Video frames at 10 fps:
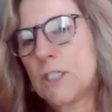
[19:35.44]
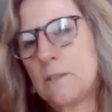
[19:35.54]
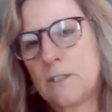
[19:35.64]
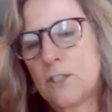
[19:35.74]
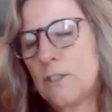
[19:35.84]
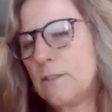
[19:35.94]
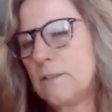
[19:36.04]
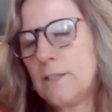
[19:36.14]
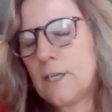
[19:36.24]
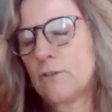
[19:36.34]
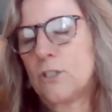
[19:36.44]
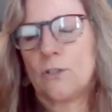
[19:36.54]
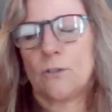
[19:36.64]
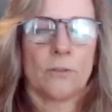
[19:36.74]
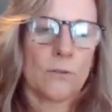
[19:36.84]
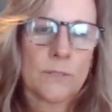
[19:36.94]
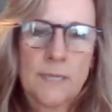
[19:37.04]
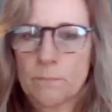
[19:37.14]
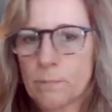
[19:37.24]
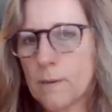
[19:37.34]
She she only is
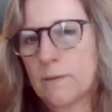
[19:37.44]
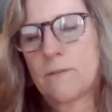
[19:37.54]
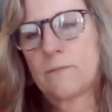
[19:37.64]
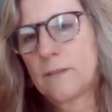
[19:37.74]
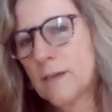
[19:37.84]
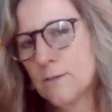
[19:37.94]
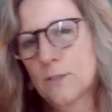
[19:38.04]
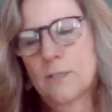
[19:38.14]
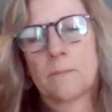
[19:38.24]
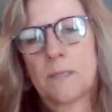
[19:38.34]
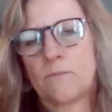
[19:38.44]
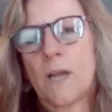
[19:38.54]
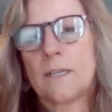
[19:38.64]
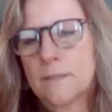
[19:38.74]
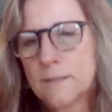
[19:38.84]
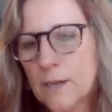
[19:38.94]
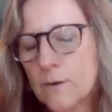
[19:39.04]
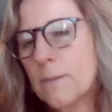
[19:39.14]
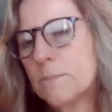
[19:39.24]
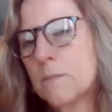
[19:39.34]
now probably 50,000. I mean, I set
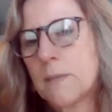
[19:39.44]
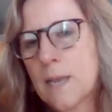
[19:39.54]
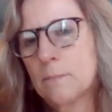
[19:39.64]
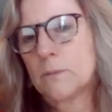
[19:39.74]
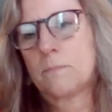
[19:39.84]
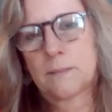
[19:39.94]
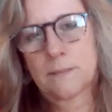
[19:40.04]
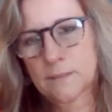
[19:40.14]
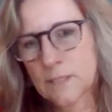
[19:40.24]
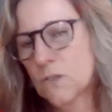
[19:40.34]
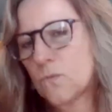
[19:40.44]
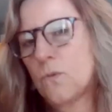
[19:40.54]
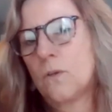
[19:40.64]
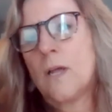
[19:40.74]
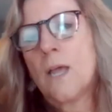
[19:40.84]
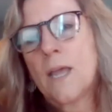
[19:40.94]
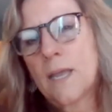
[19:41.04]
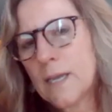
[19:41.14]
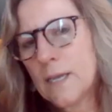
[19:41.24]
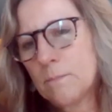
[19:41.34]
her up to be able to be successful,
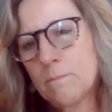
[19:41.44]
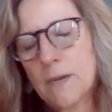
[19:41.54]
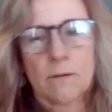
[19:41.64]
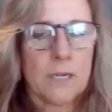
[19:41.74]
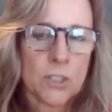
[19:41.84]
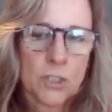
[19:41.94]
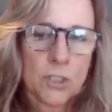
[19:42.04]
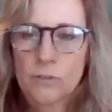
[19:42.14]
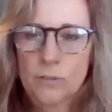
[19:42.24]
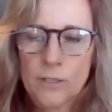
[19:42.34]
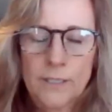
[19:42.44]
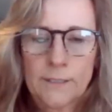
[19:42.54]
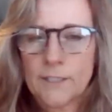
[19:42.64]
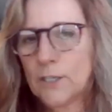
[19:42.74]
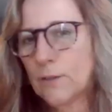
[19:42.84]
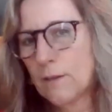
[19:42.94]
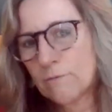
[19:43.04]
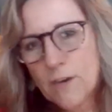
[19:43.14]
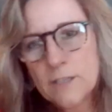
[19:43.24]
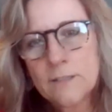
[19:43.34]
and my grandchildren are in, they
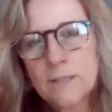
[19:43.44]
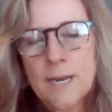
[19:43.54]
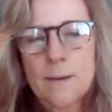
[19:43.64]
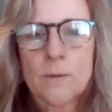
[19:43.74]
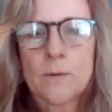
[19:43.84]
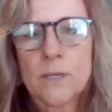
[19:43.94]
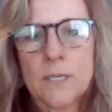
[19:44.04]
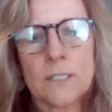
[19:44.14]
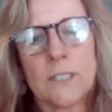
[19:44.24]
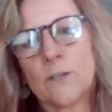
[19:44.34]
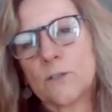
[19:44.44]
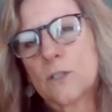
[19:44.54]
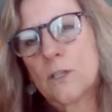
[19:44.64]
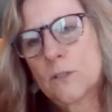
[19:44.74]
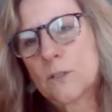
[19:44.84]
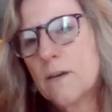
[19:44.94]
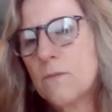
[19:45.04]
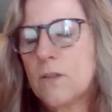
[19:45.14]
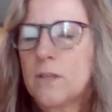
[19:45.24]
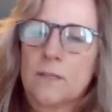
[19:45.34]
have friends in the neighborhood. It's close to
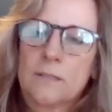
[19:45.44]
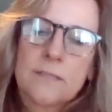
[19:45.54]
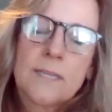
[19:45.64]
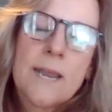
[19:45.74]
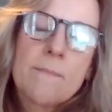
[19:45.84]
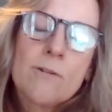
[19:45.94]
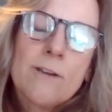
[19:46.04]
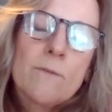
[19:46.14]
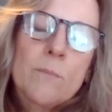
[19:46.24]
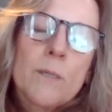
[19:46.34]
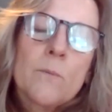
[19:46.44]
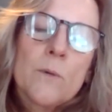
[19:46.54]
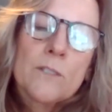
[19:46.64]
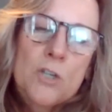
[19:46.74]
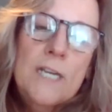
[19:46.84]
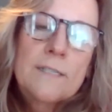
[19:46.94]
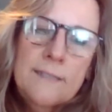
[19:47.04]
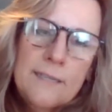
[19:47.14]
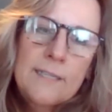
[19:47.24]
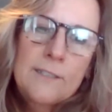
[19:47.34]
everything. It's the neighborhood everybody tries
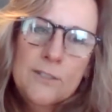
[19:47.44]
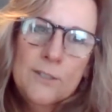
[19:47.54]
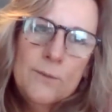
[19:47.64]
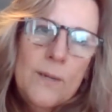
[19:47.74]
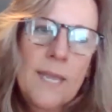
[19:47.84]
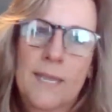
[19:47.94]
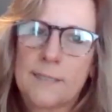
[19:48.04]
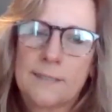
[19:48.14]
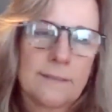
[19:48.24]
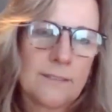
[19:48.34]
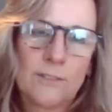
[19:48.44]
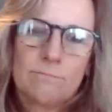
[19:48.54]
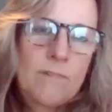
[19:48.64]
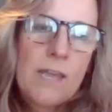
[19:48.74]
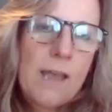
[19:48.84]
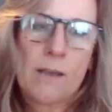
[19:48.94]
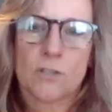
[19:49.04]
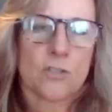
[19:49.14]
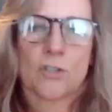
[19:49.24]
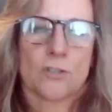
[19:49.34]
to get into, and the
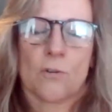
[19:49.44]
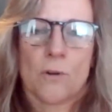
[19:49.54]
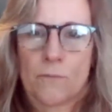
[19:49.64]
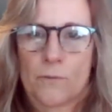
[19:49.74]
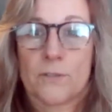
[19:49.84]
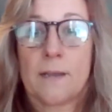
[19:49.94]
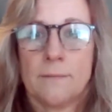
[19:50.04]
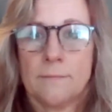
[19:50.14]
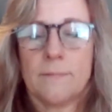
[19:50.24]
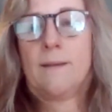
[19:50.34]
houses just don't go for sale.